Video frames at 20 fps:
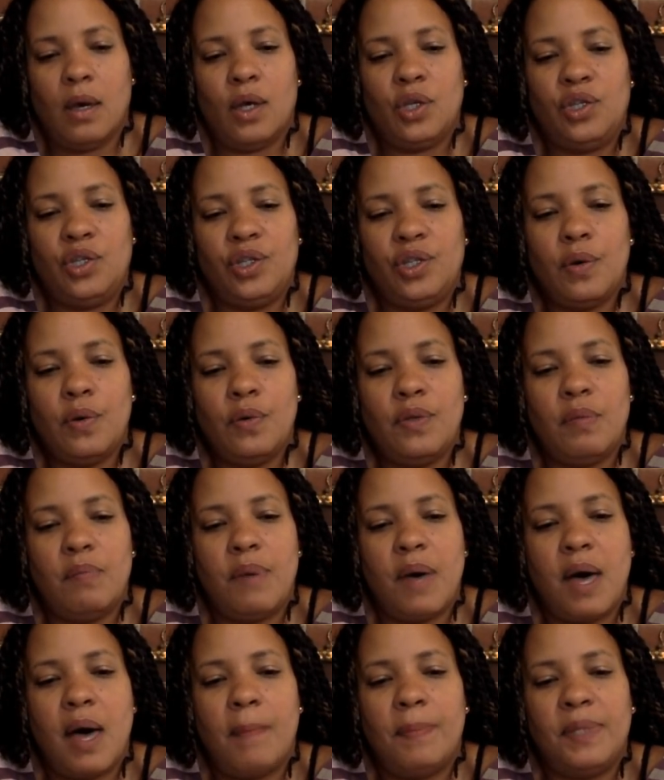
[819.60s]
A show
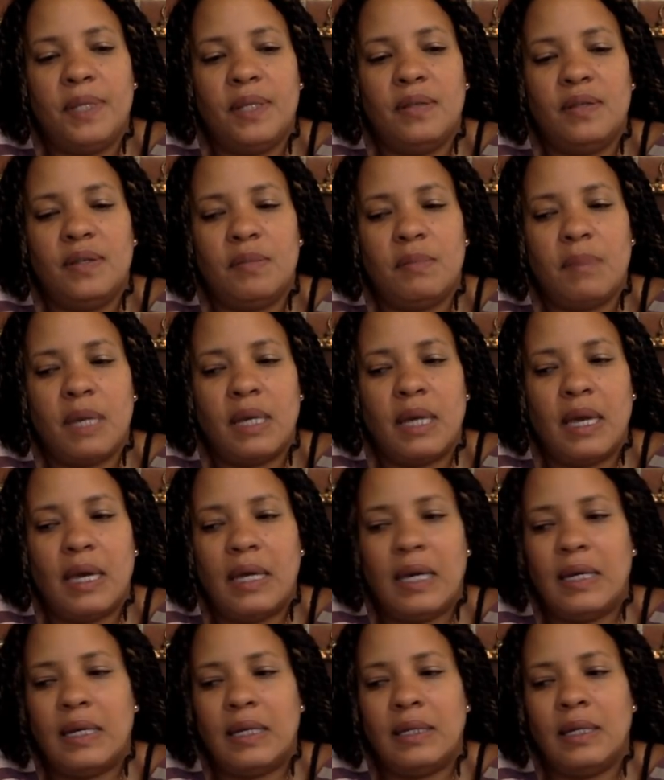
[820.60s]
that pops into my
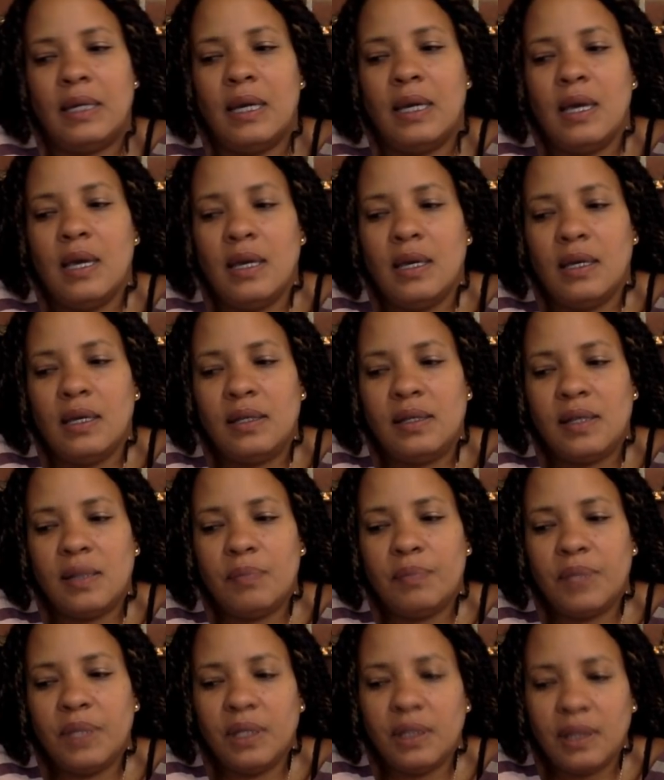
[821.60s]
head is
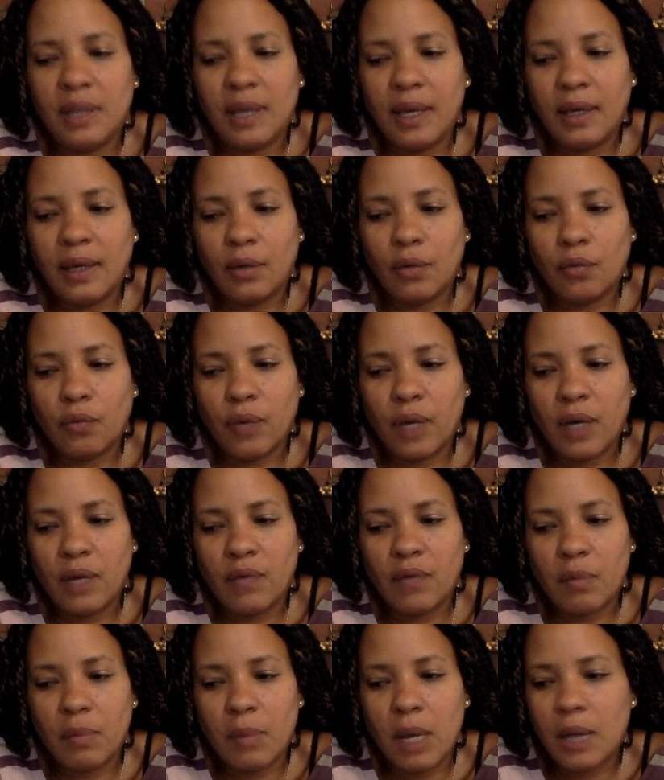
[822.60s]
something like Ray
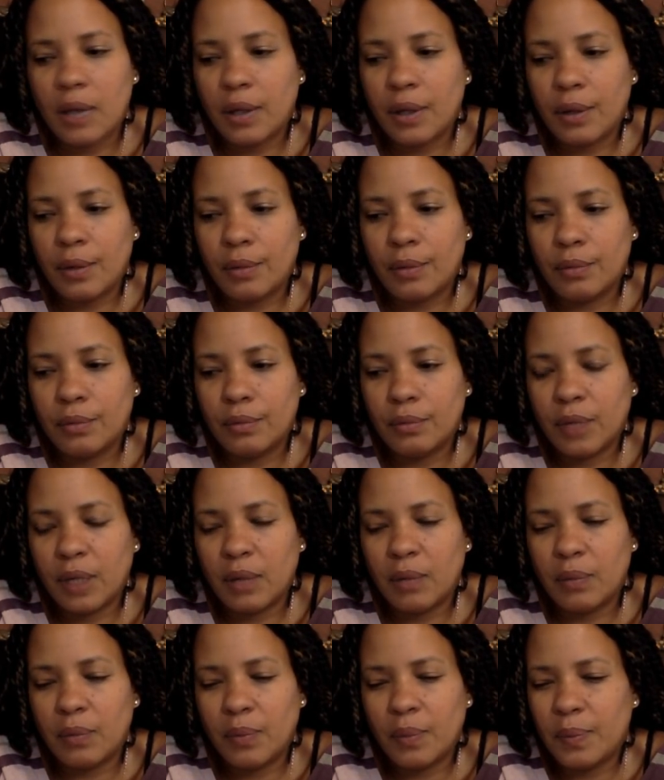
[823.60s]
Romano,
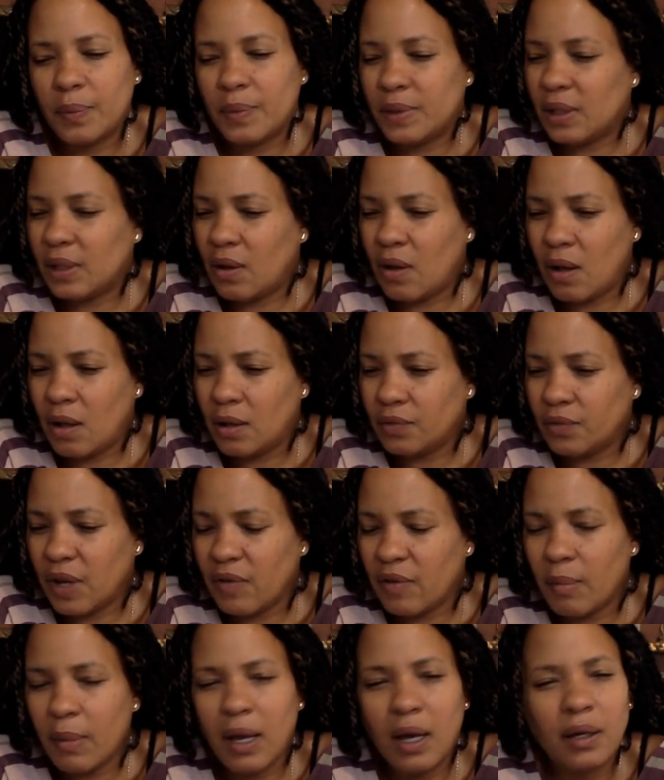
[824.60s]
right? What was it called, Ray
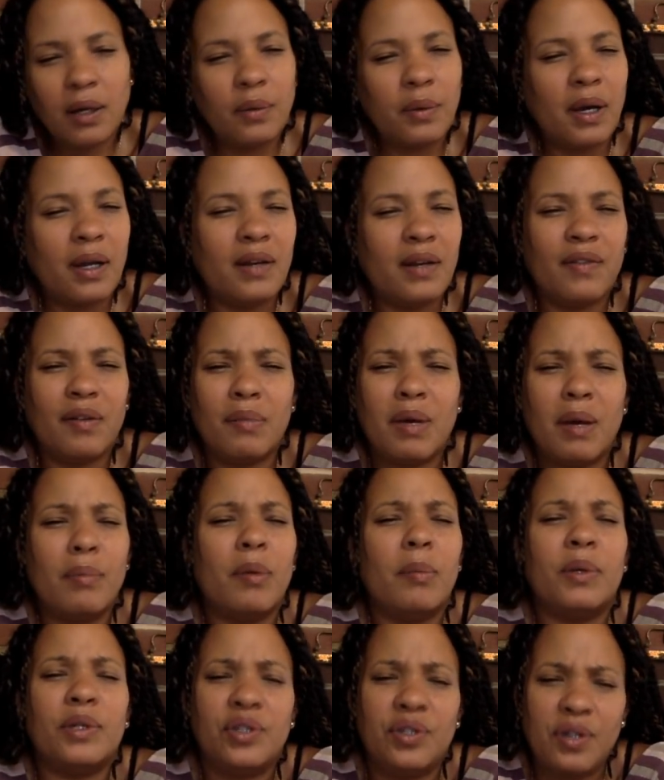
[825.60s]
Romano? I don't
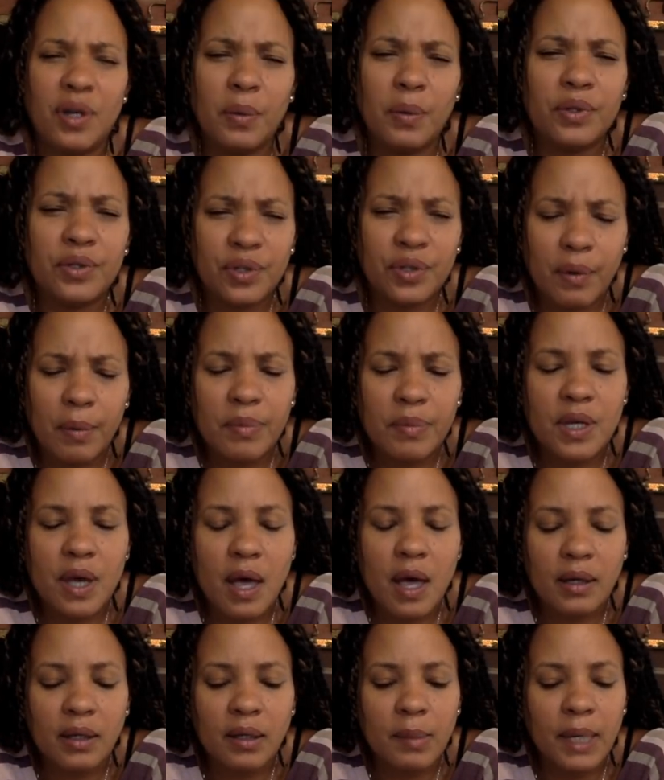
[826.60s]
remember, but you know what show I'm
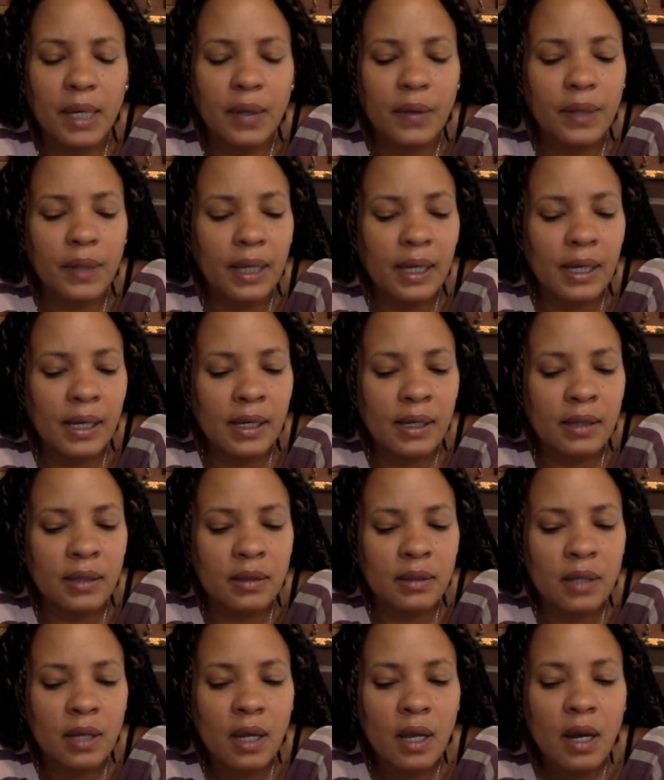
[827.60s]
talking about.
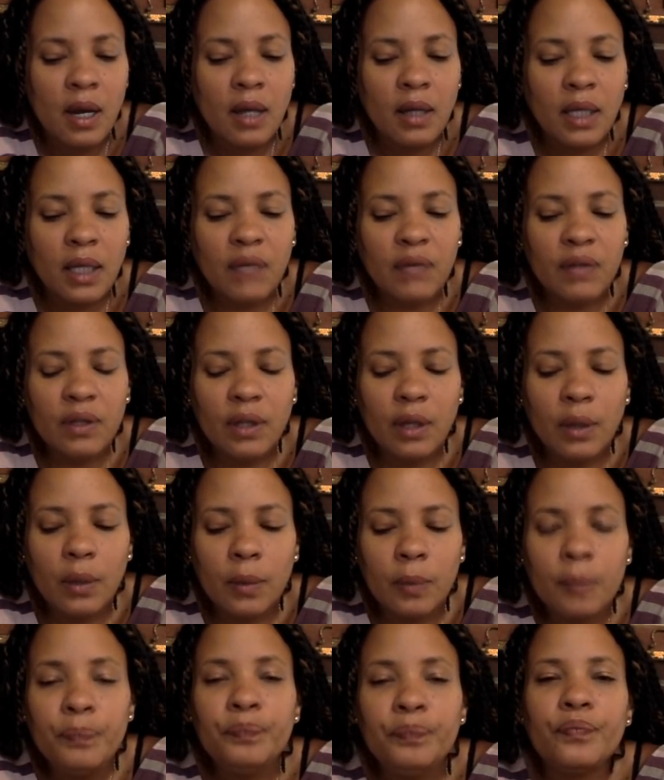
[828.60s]
And even
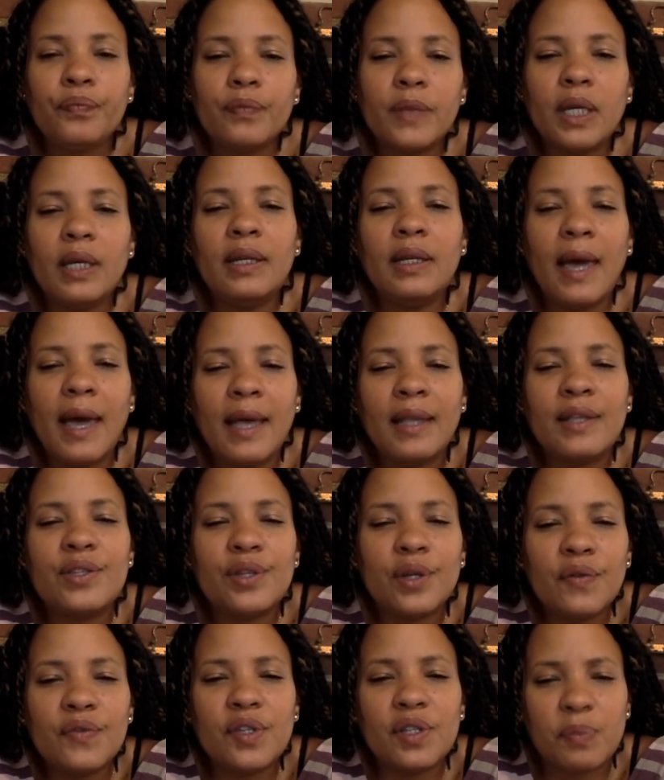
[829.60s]
though it
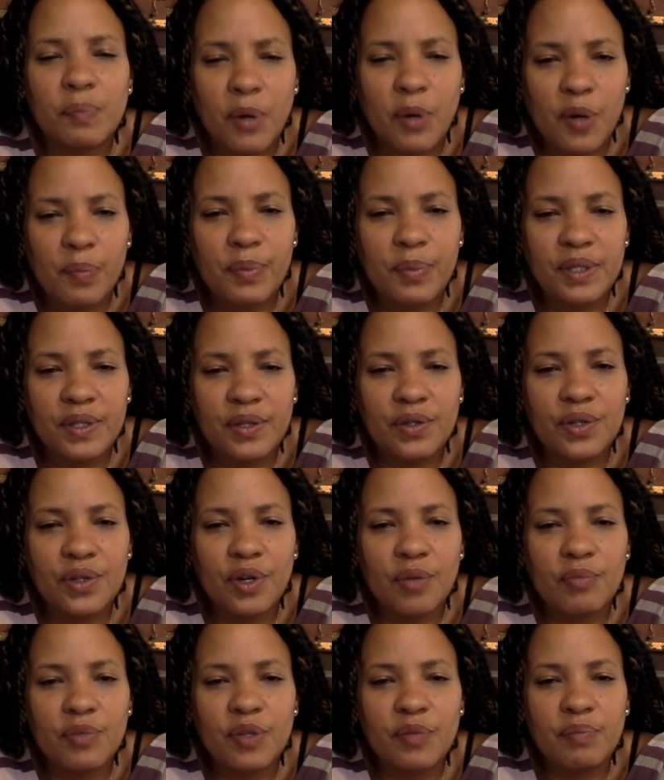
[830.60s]
served its purpose in
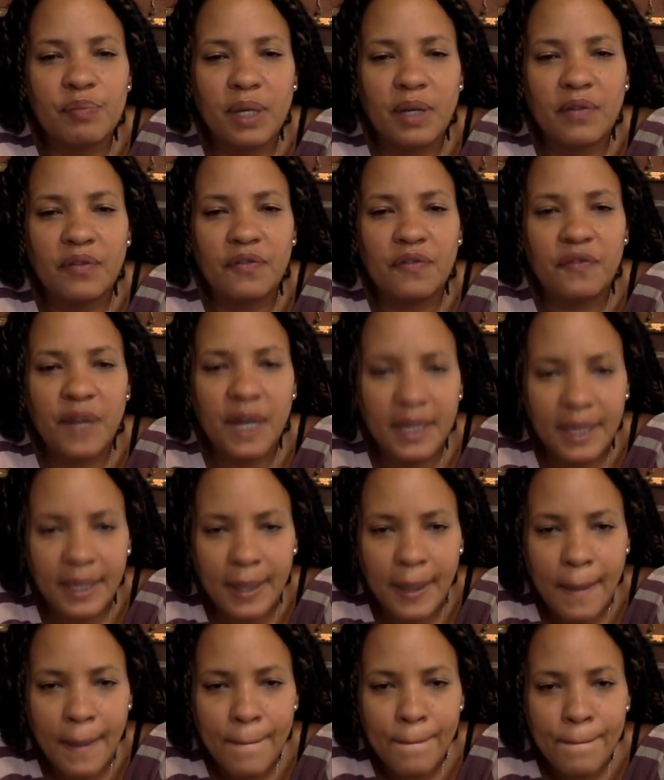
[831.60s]
terms of being
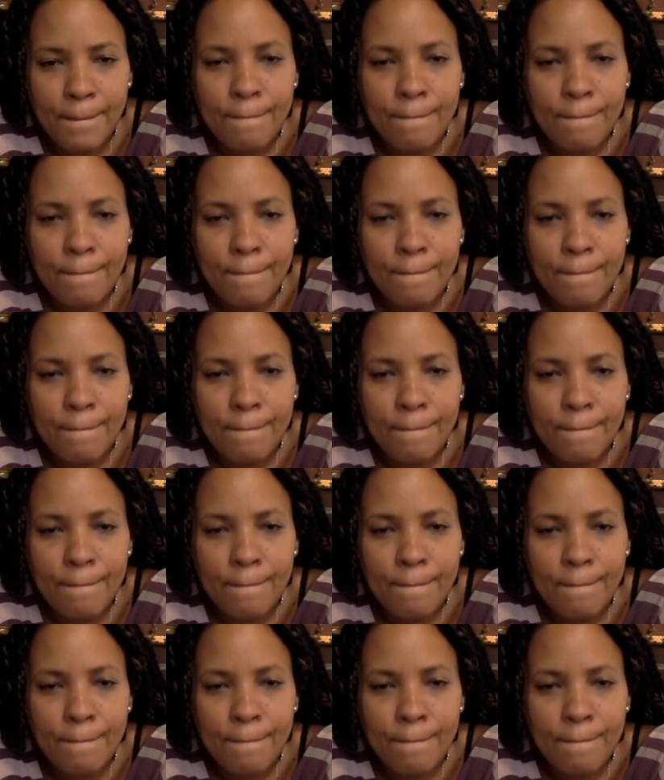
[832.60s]
funny,